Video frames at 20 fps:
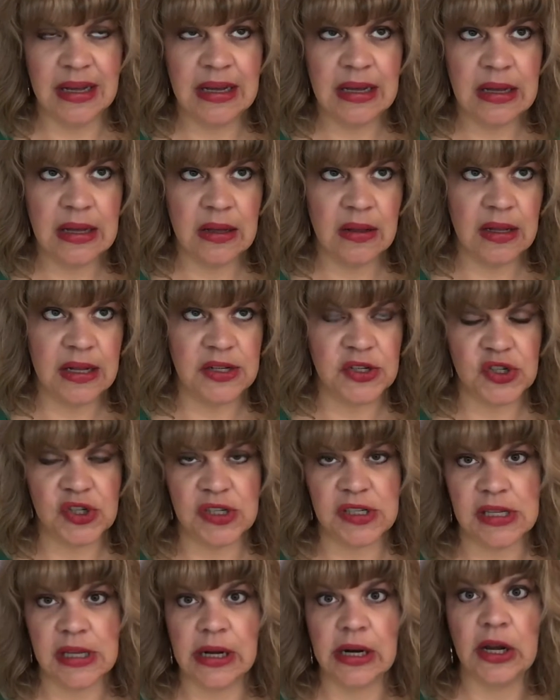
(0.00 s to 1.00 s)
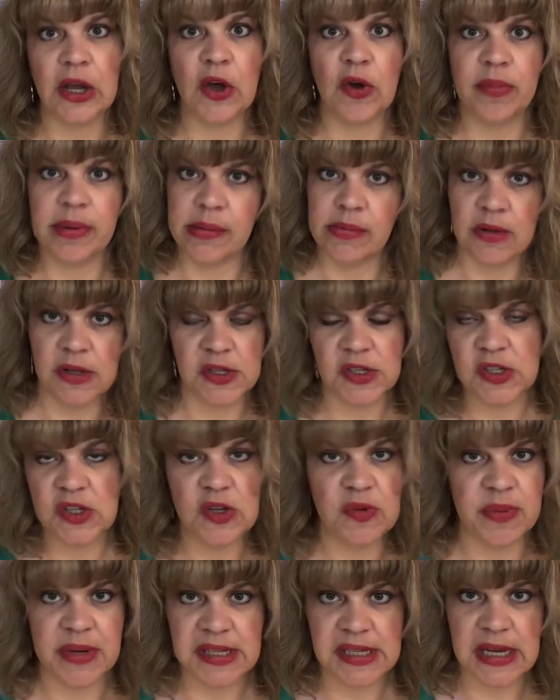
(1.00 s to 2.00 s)
let's just let it go, people. It's
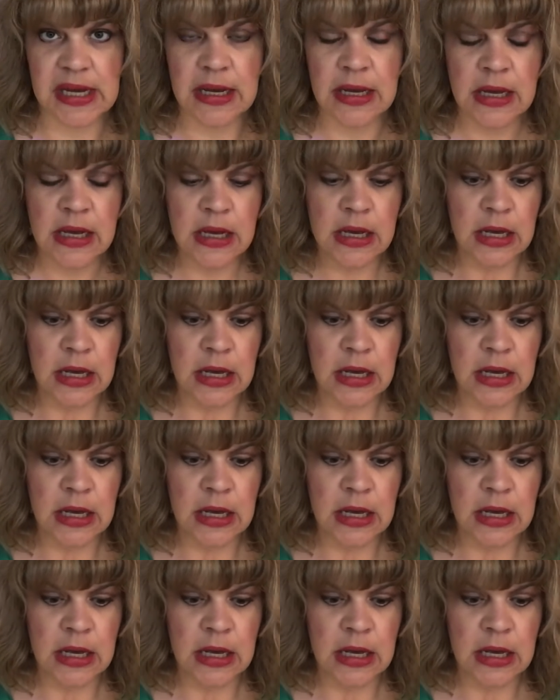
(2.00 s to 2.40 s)
too busy.